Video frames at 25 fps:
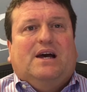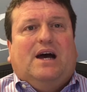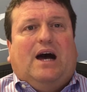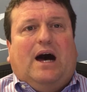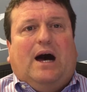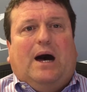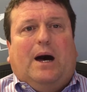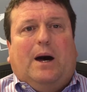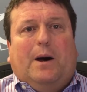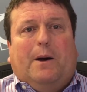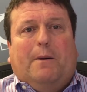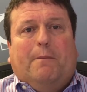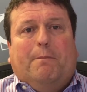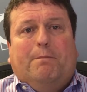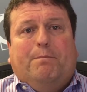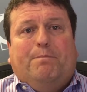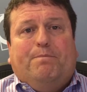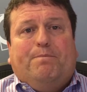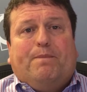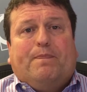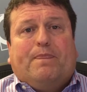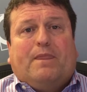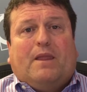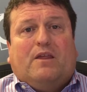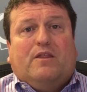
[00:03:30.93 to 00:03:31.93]

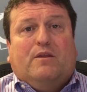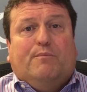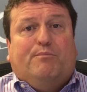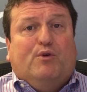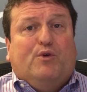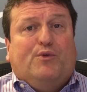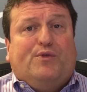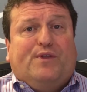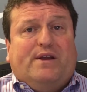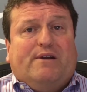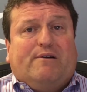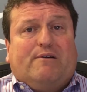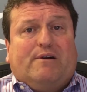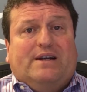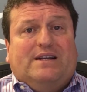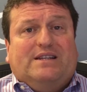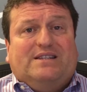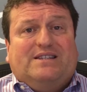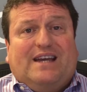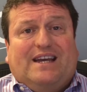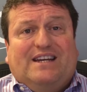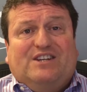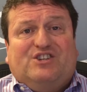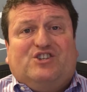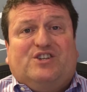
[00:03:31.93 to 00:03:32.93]
The booth
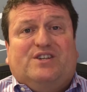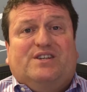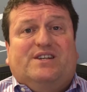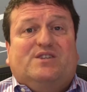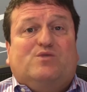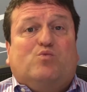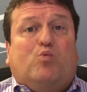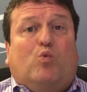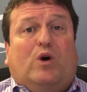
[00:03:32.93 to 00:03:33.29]
orientation is